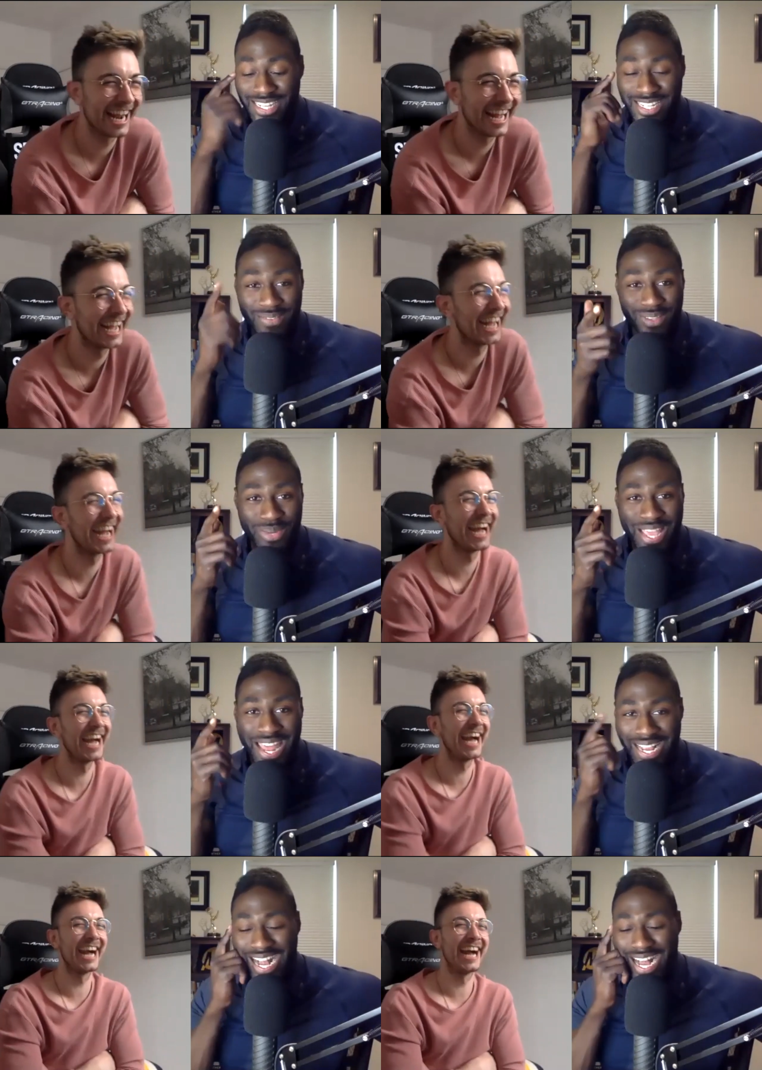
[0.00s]
Speaker 1: That's something we had
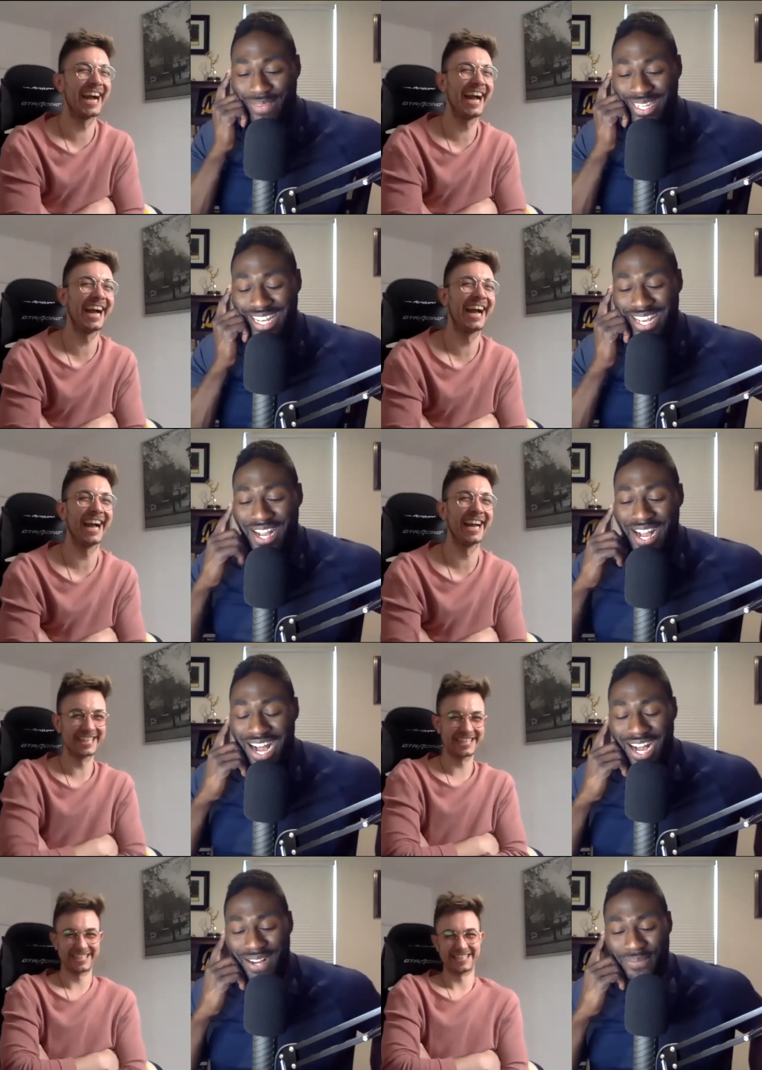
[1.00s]
in common.
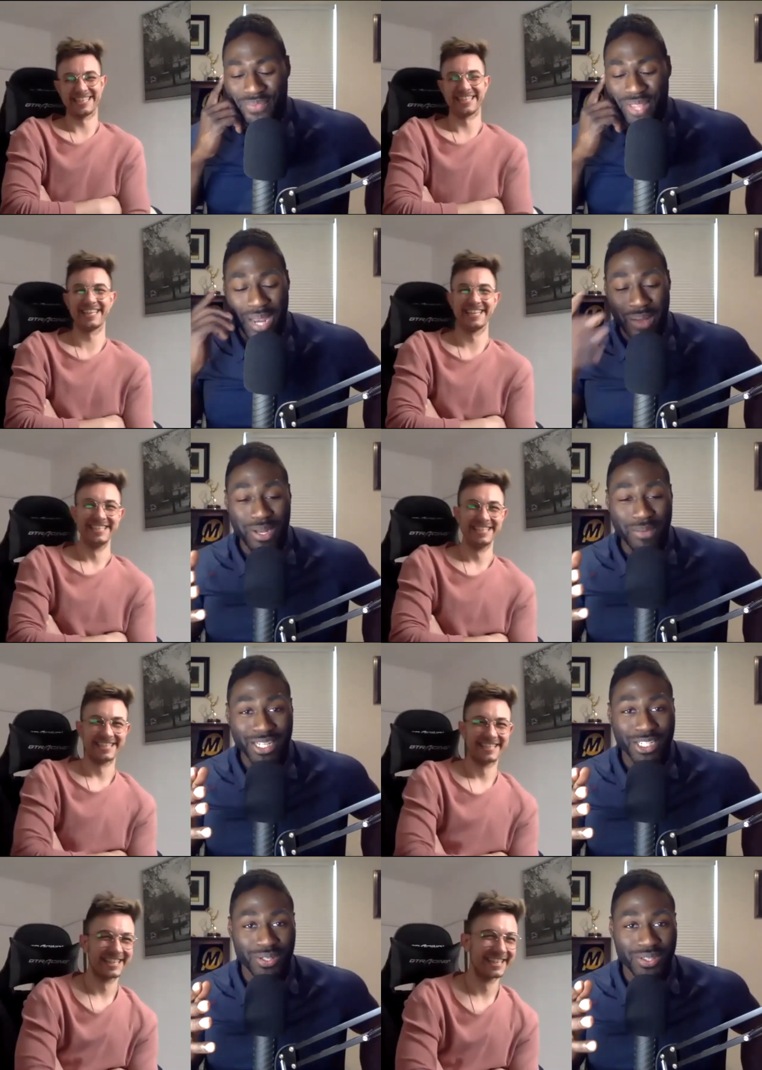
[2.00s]
Um, but I want to make
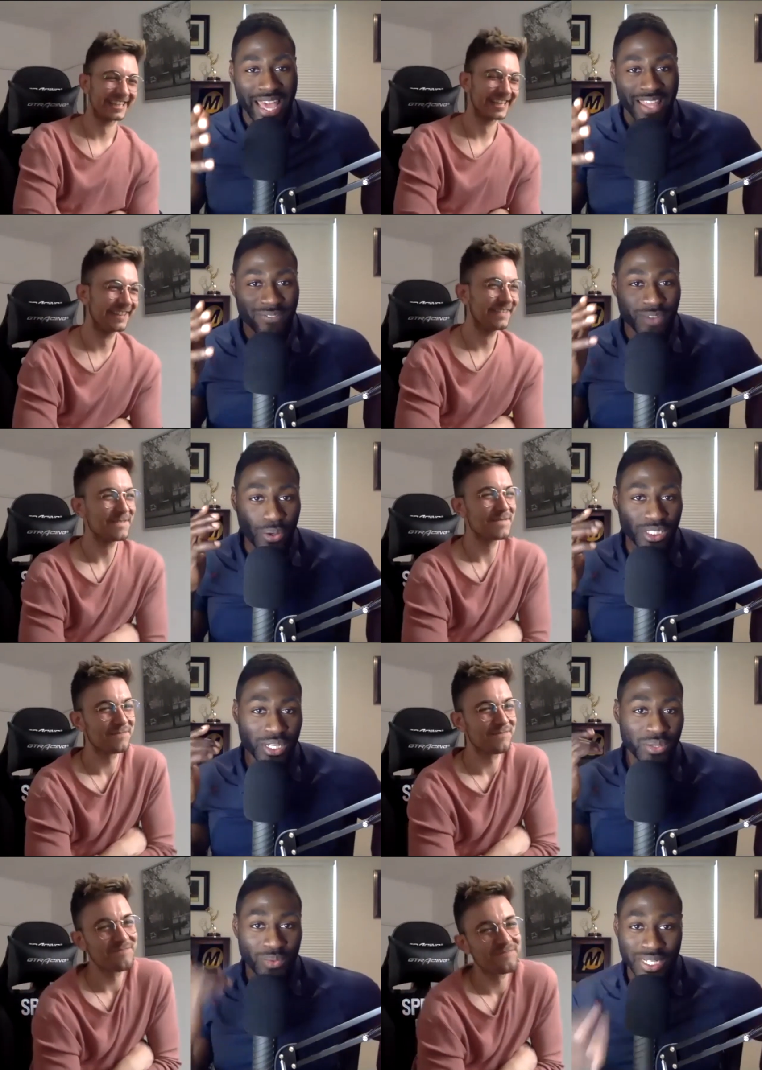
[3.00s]
sure that folks
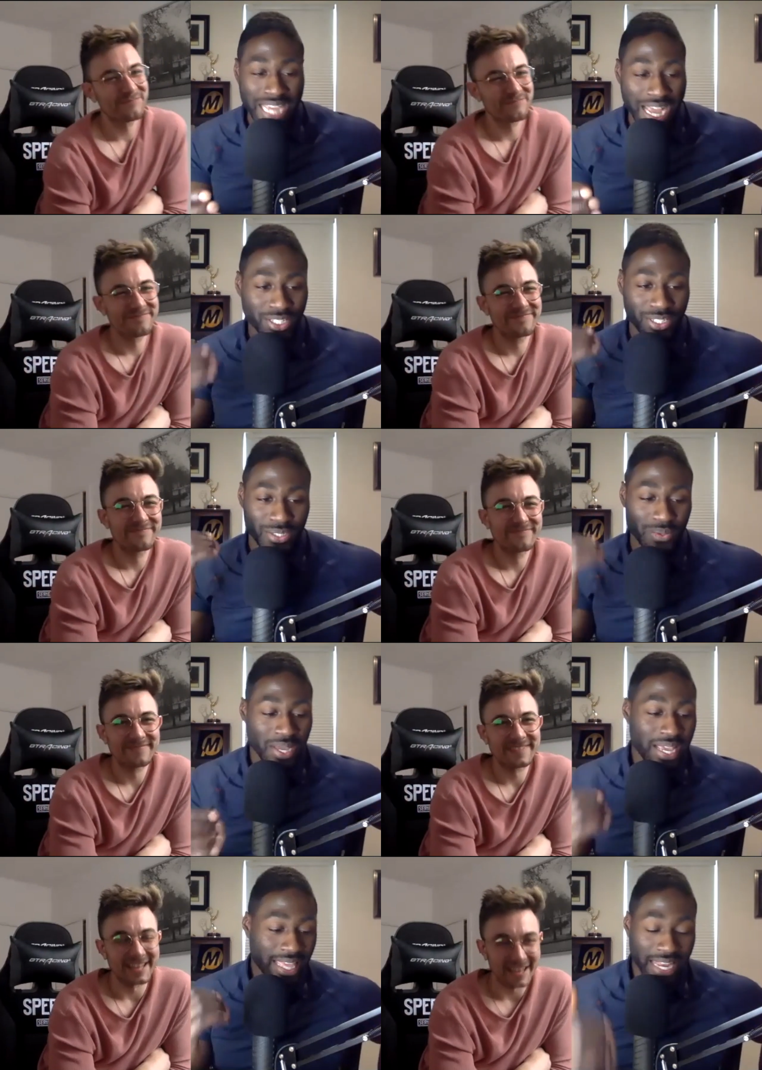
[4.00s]
can reach out to you,
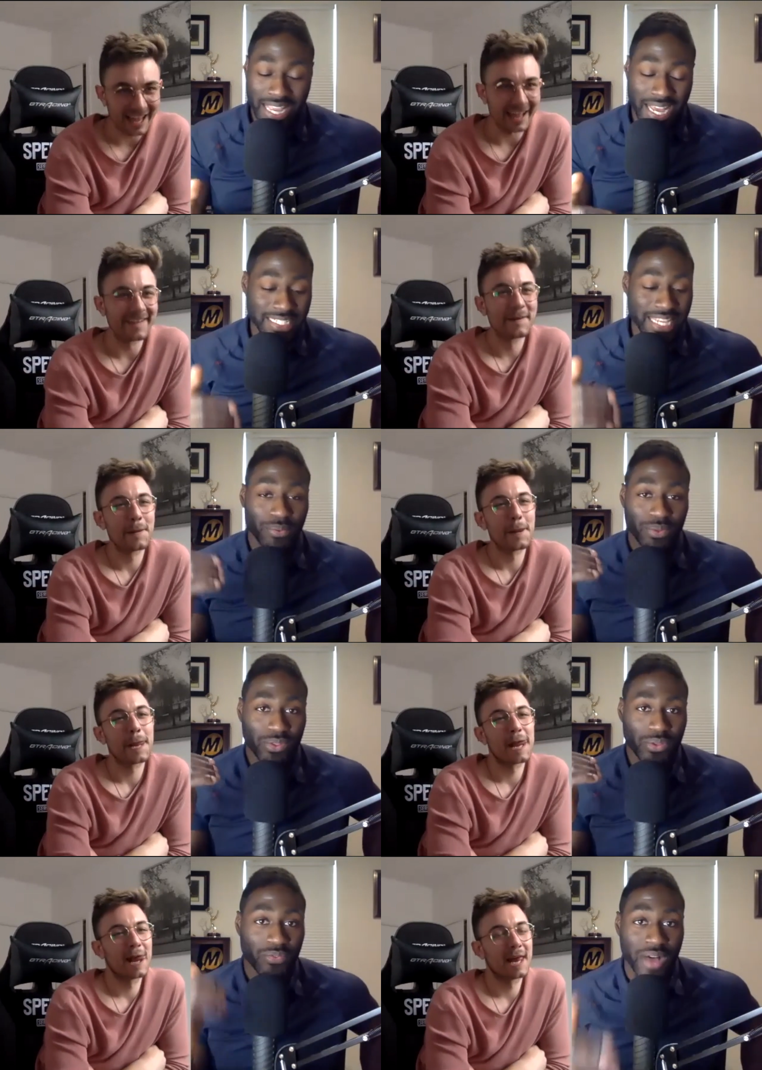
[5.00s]
yeah. contact
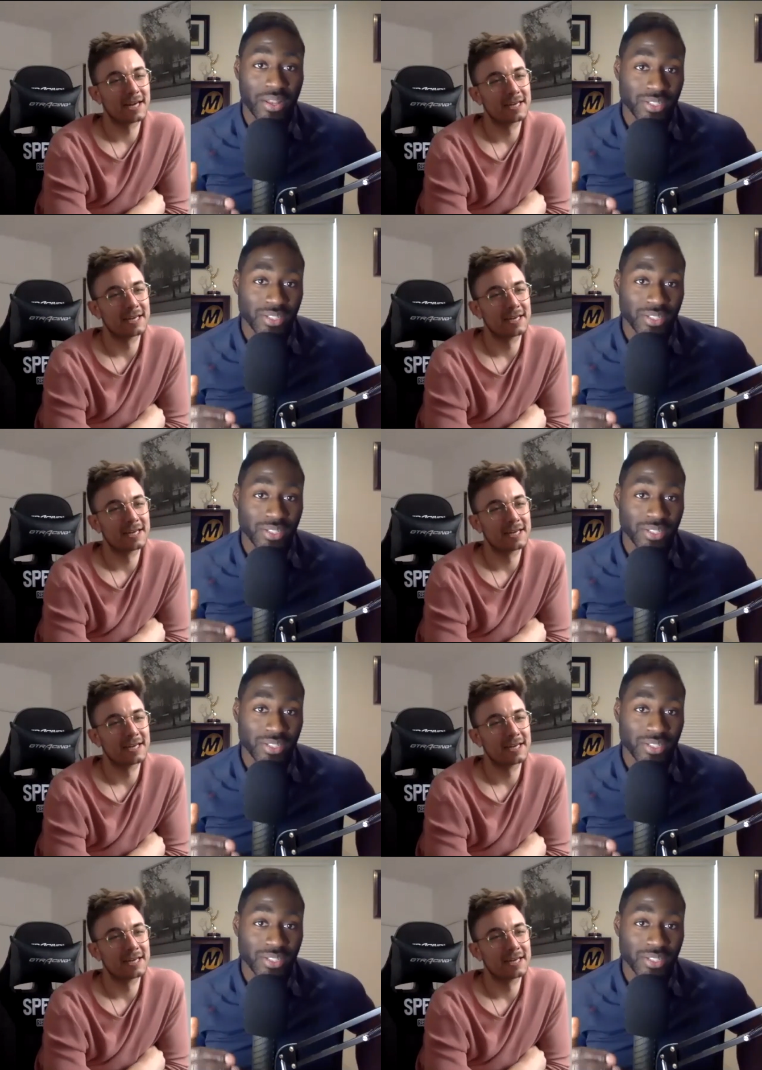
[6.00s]
you, follow